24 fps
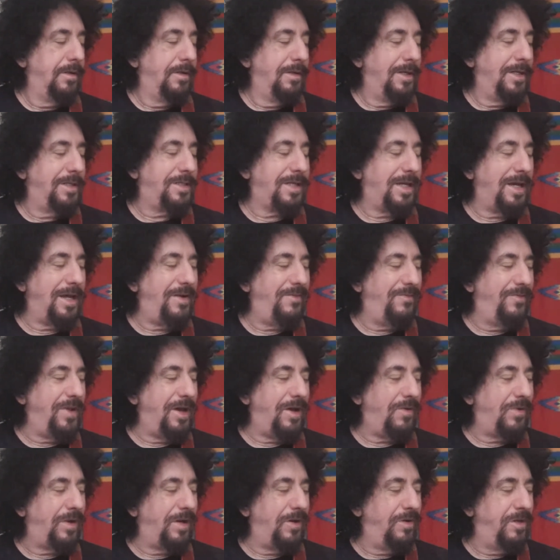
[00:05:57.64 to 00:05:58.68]
That's kind of
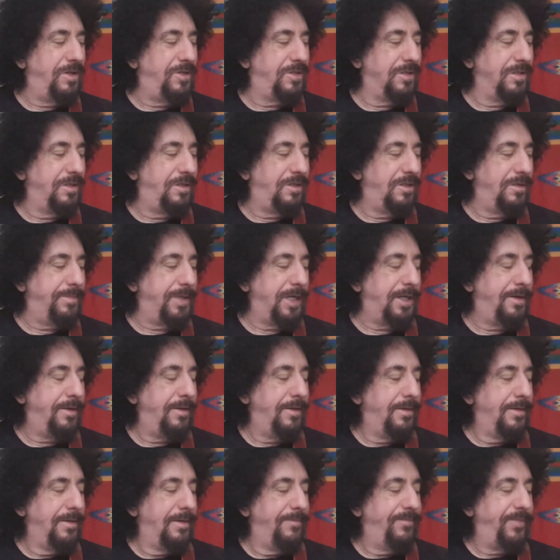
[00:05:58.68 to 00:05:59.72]
not what I usually do, but
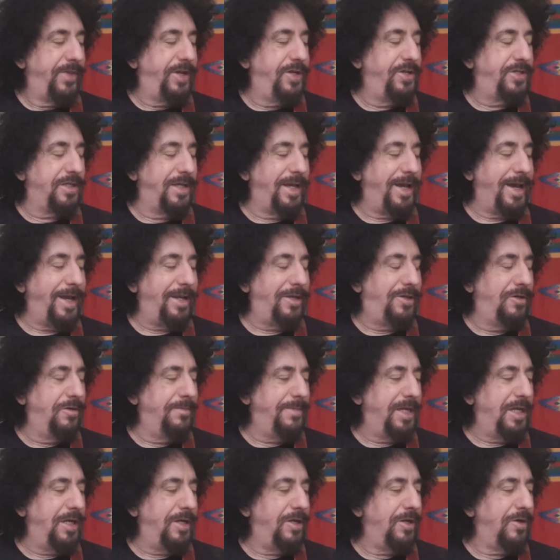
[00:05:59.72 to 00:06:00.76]
I usually add too
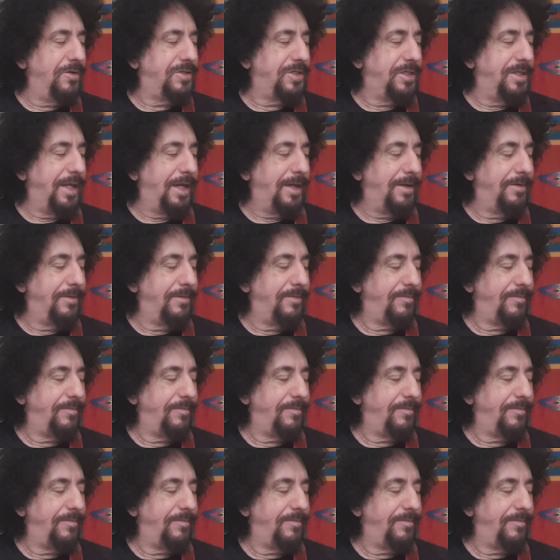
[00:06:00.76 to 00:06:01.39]
many notes in that.